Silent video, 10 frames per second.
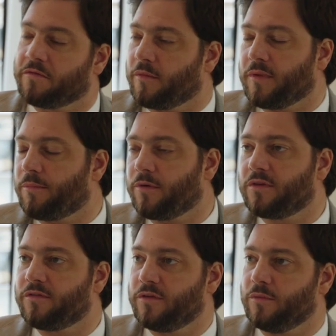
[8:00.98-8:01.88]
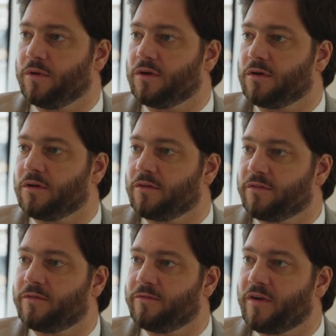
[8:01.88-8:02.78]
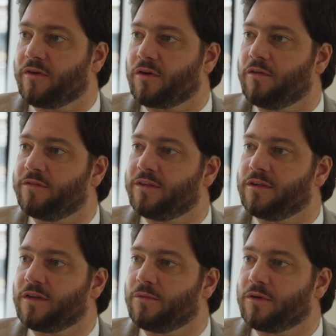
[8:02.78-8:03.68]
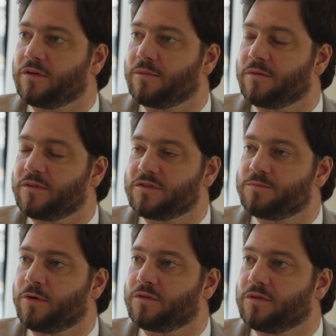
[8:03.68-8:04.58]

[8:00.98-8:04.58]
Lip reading: from that point of view, we are very confident that we're spot